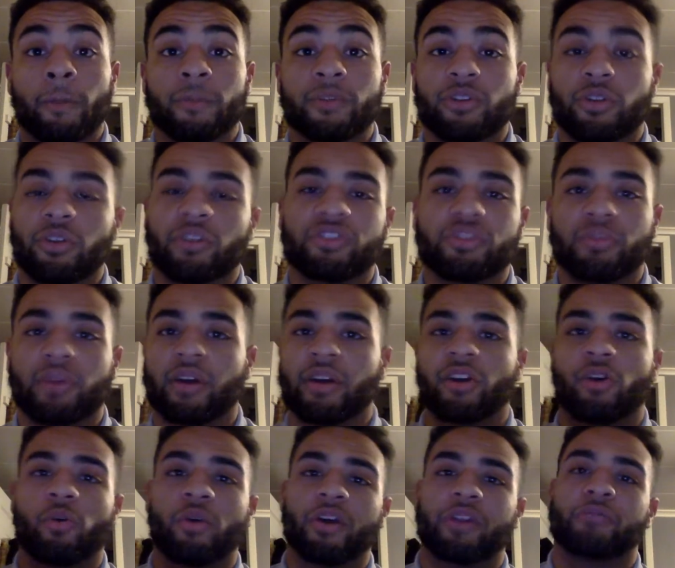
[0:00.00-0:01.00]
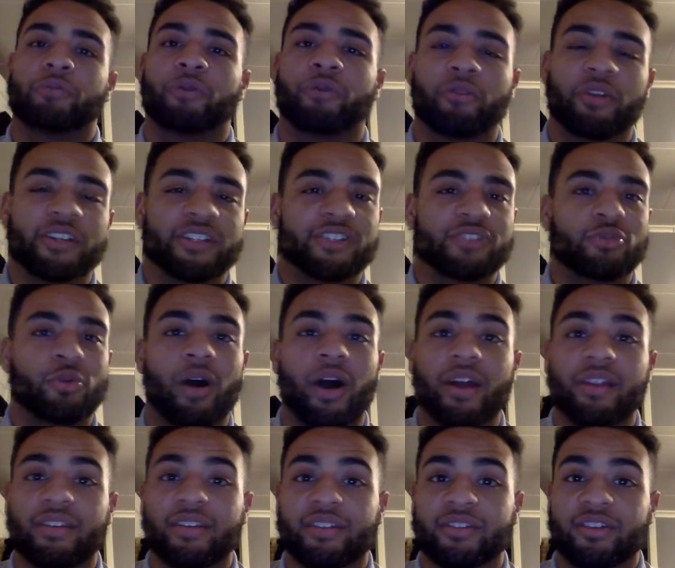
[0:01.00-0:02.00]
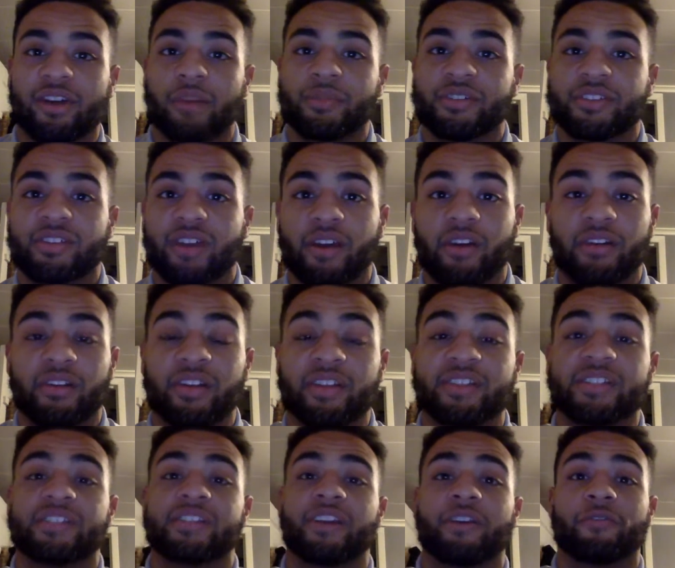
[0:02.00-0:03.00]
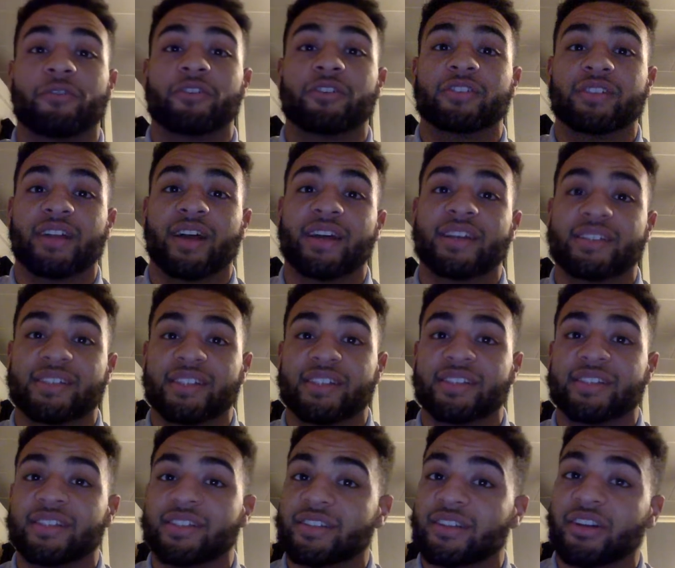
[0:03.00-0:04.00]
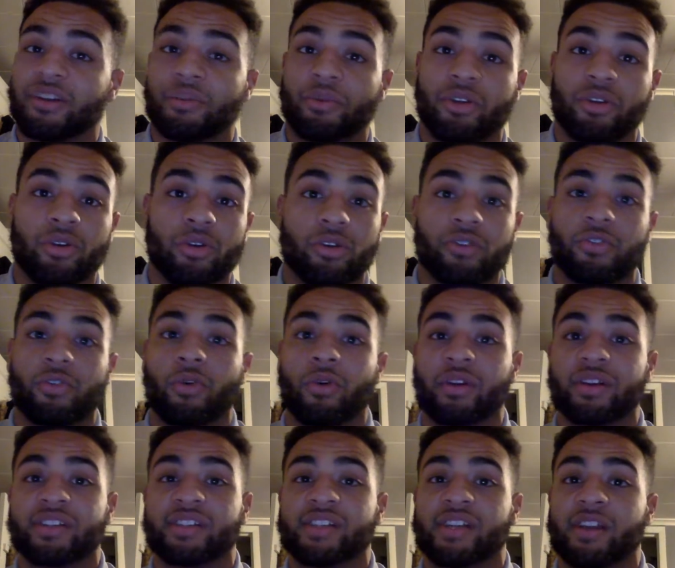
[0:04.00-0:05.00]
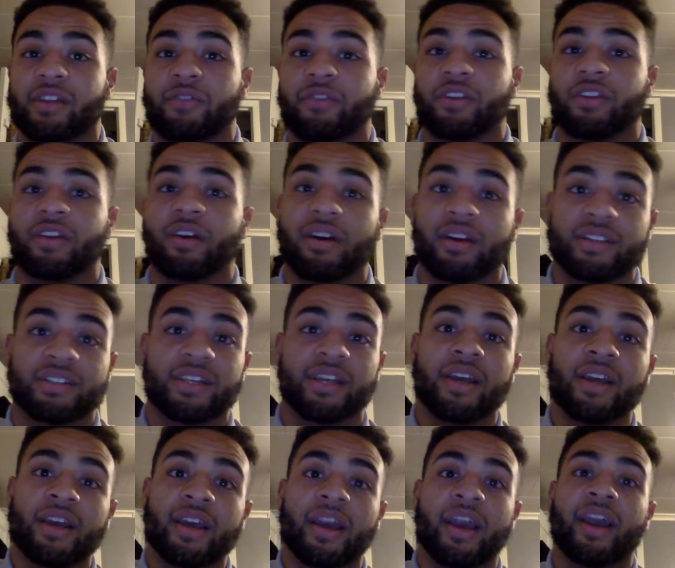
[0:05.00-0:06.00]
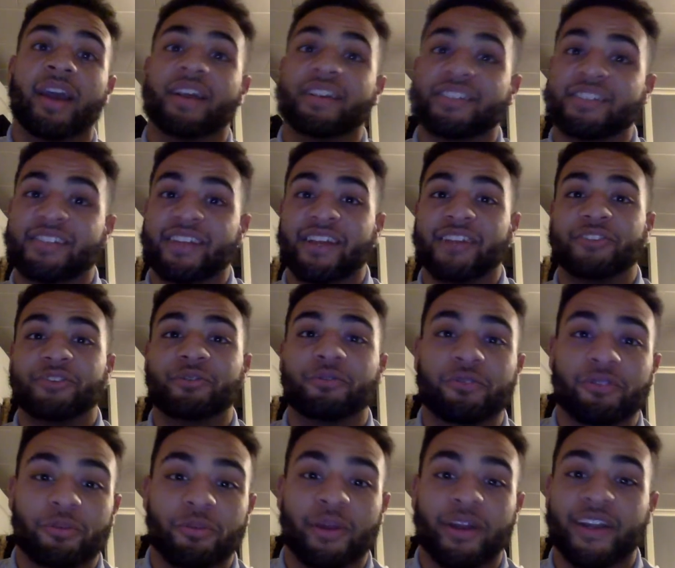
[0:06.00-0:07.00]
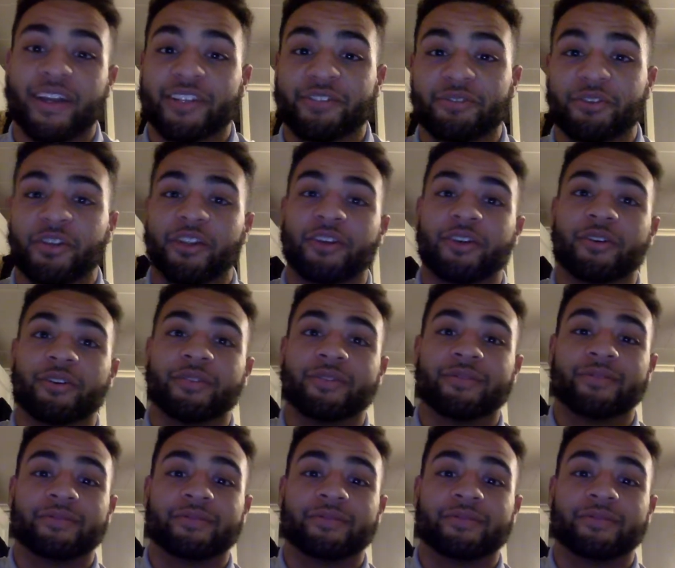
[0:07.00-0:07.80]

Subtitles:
So those are my quick three reasons why I think Thomas Tyner needs to stay for his last season. It's going to be huge for Oregon State if he does, and stay tuned for my next video.